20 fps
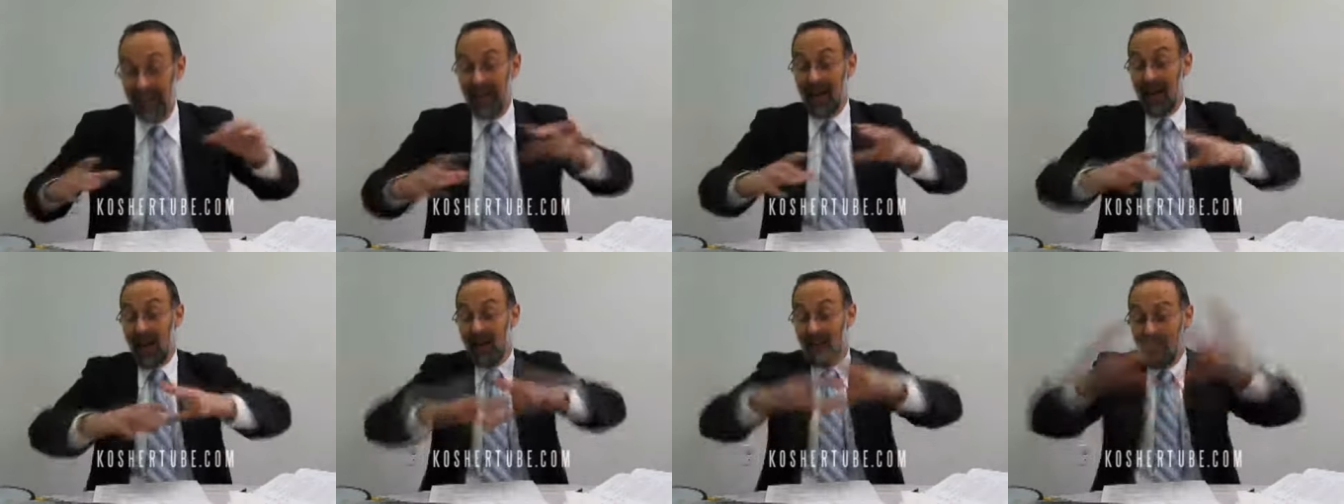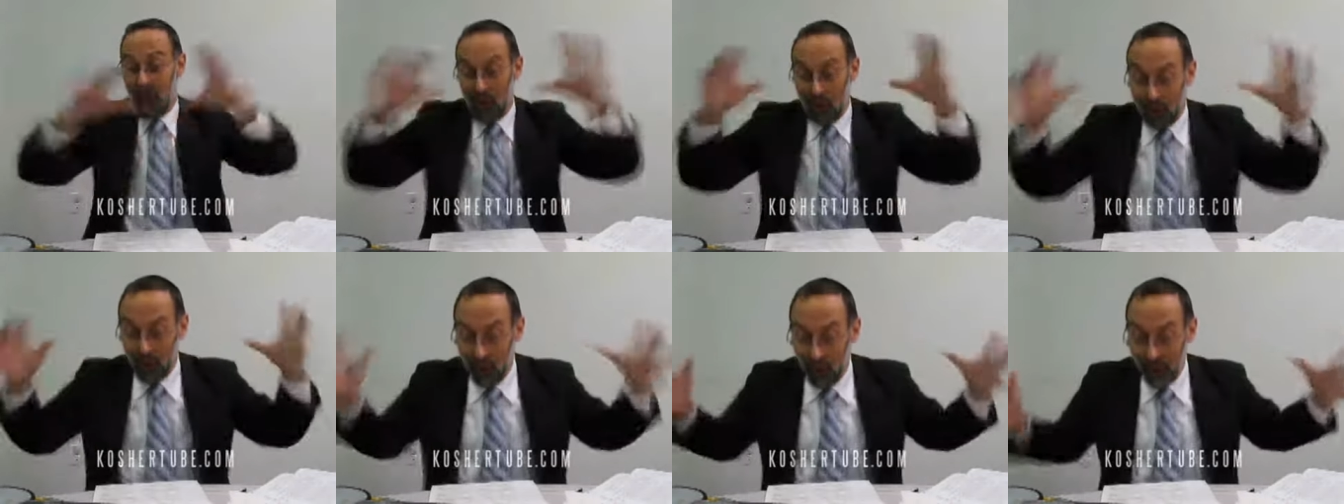of
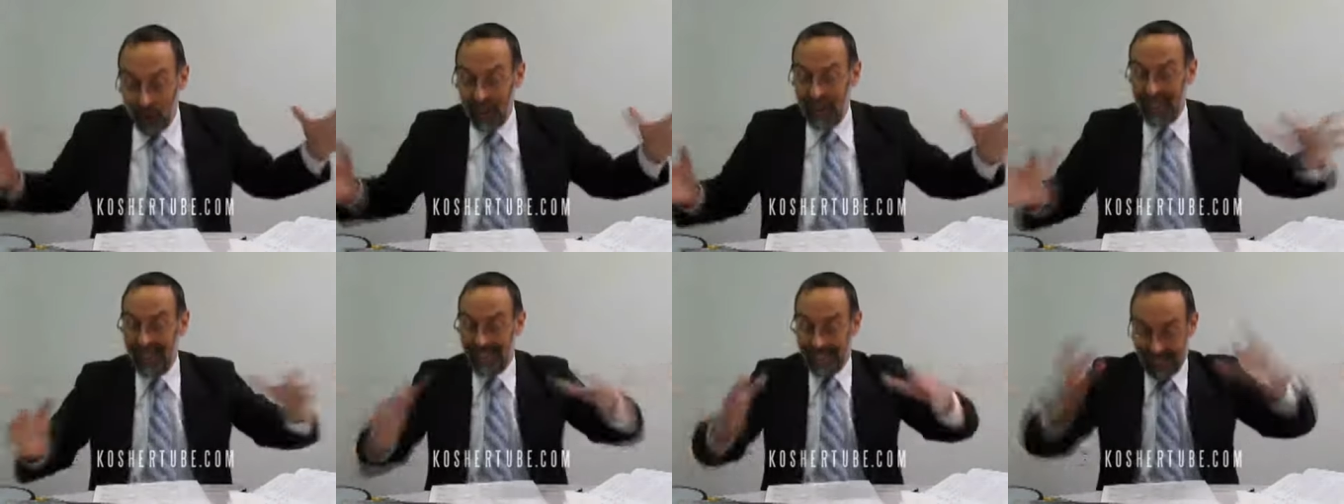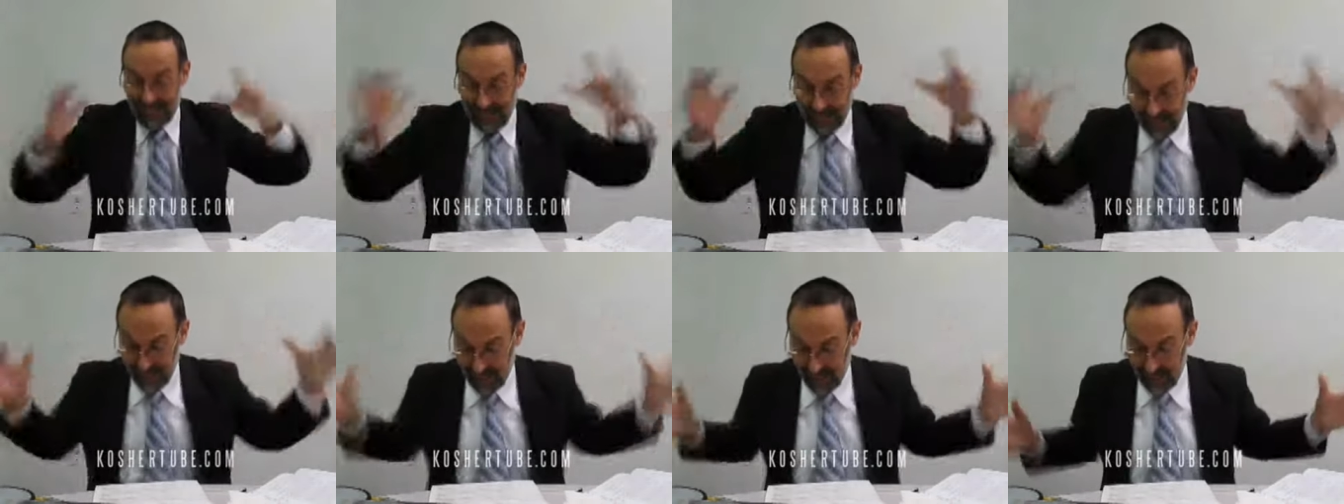all the
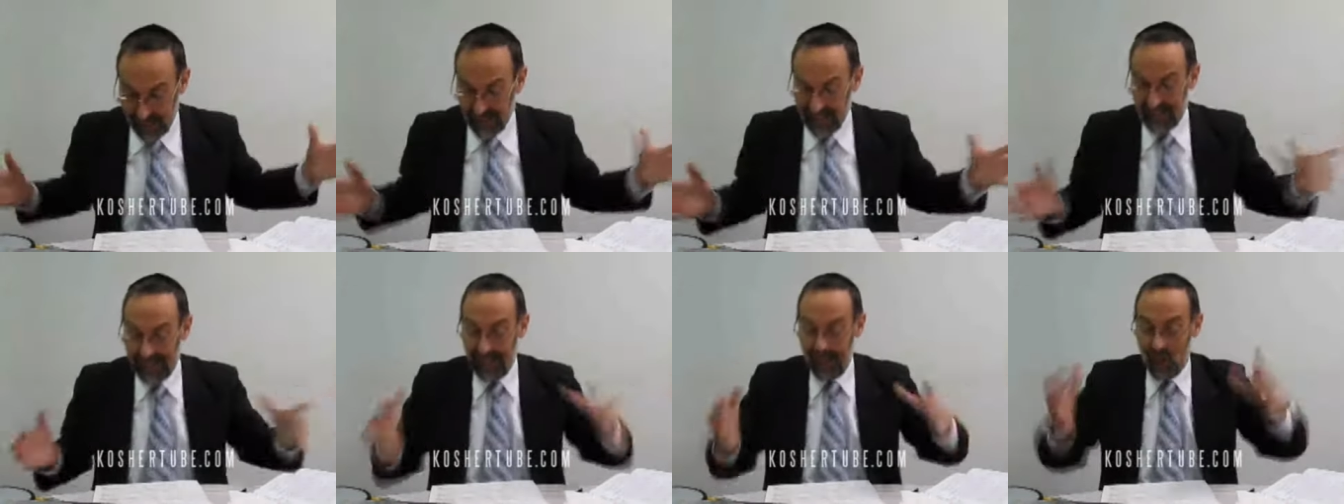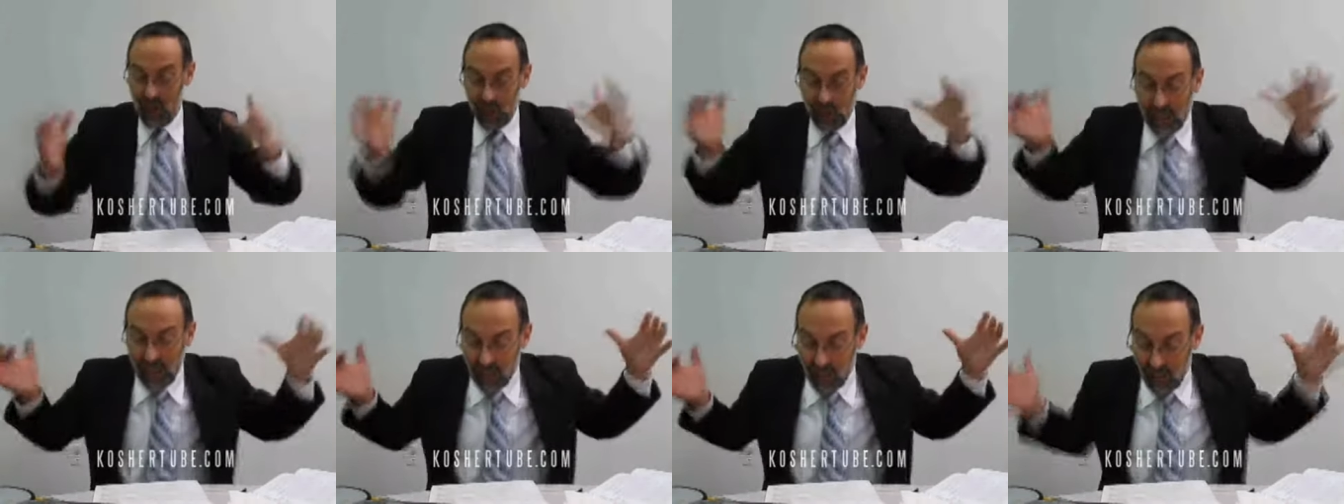incidents in
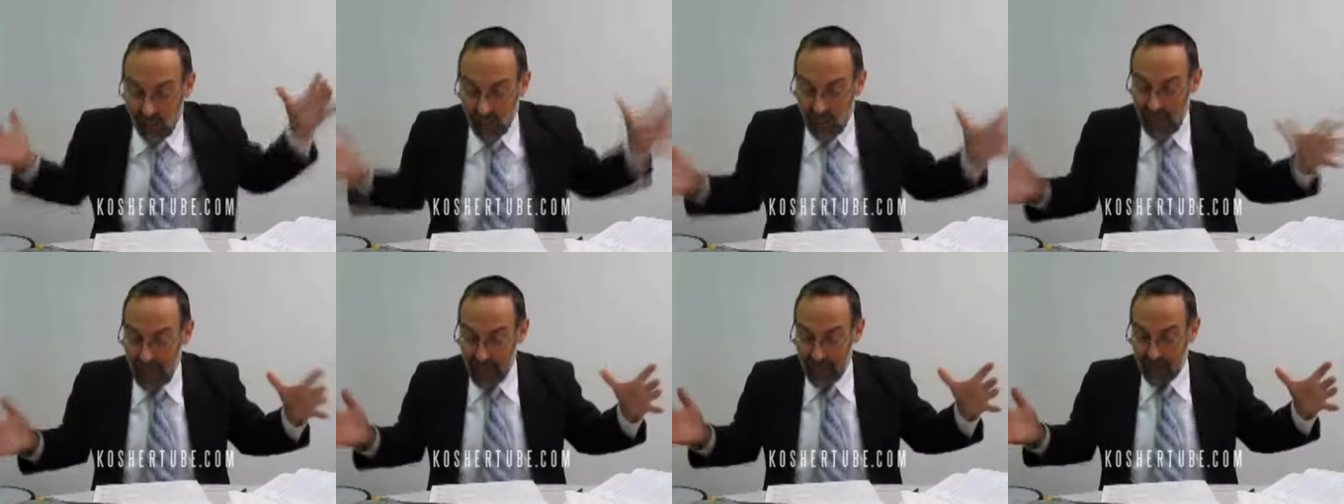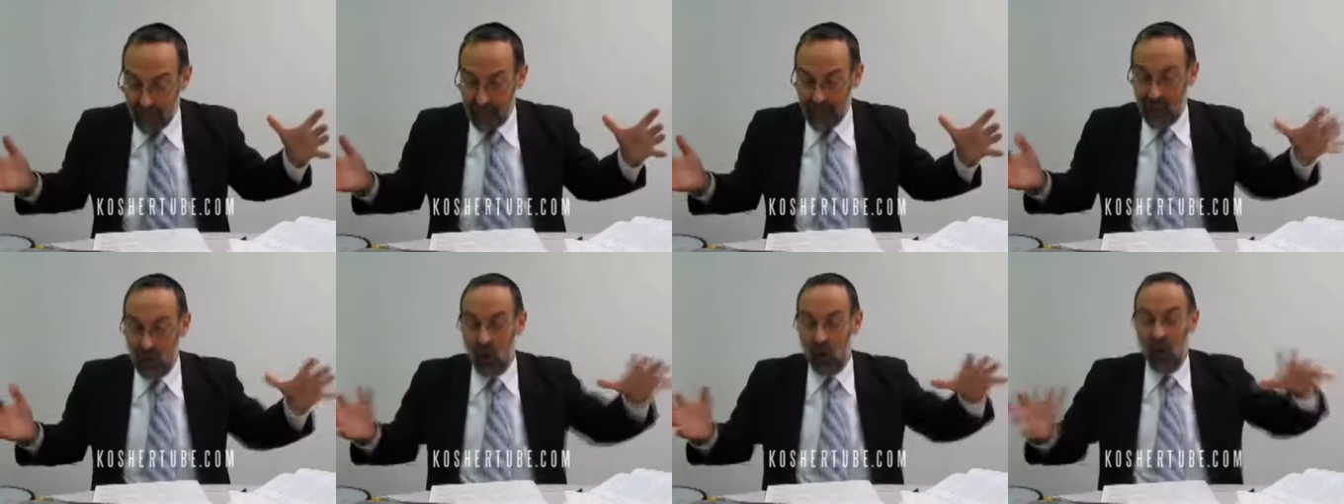Yosef's life
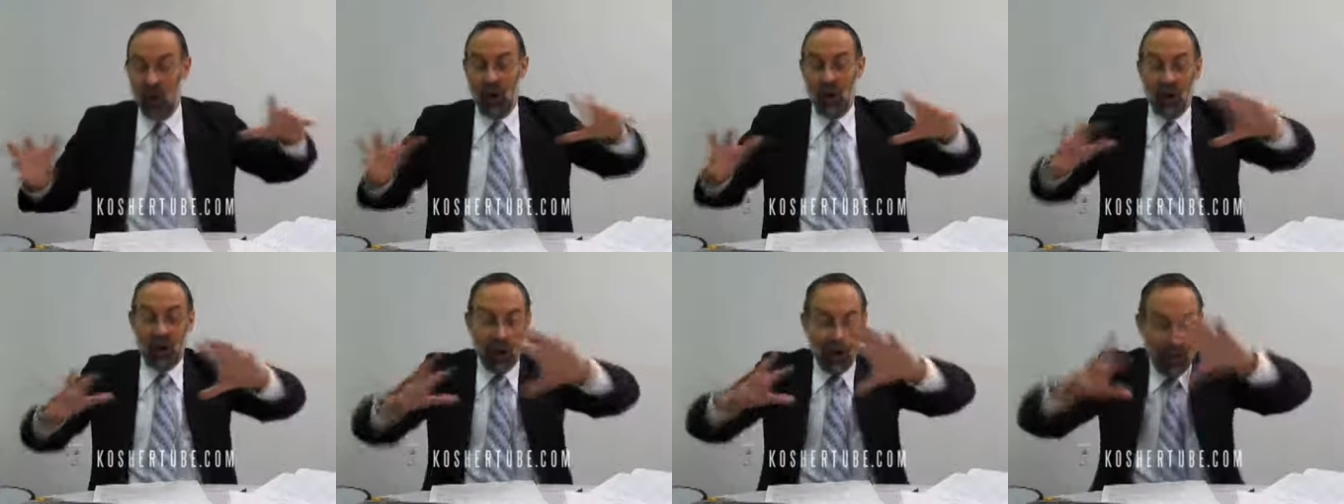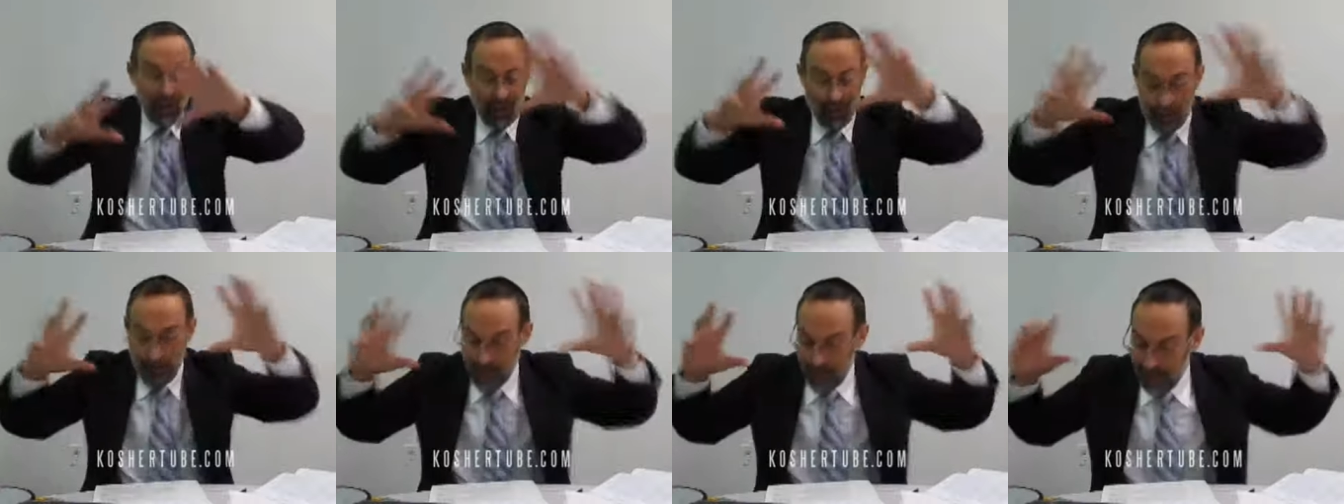and all
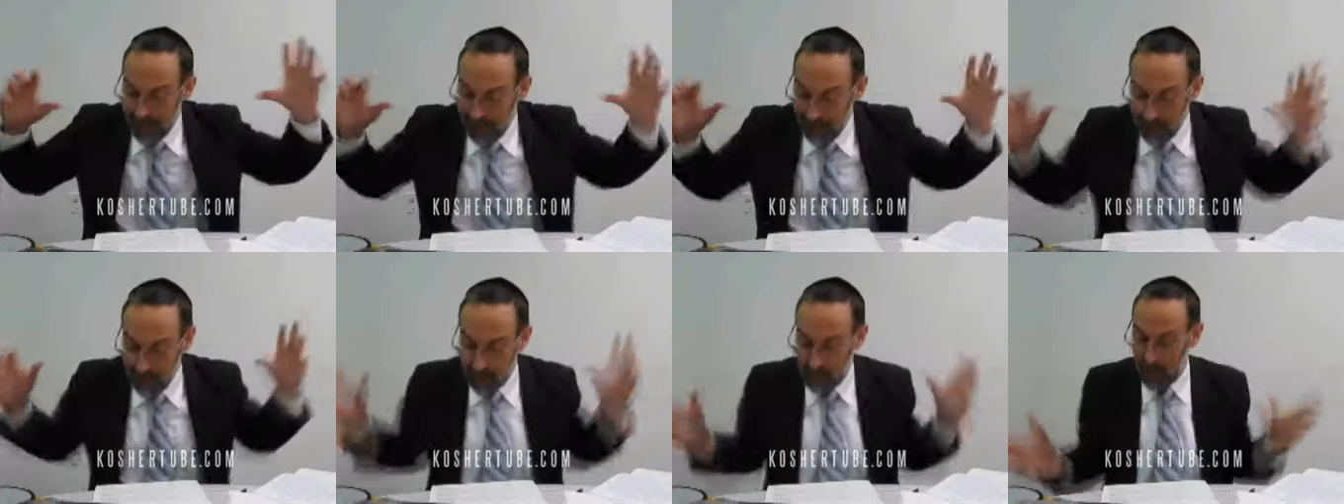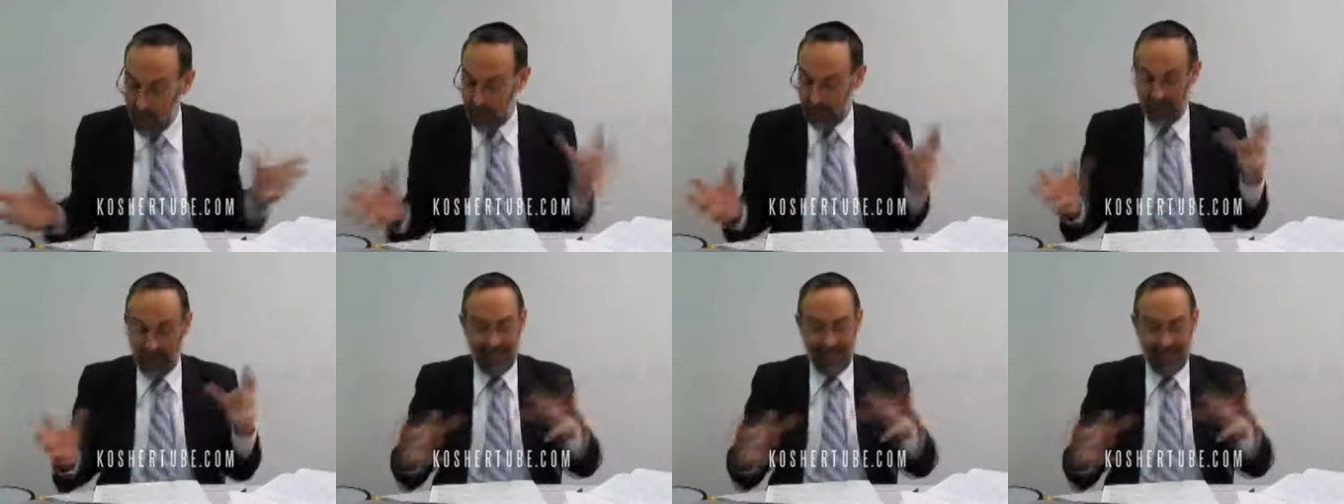the pieces of the puzzle,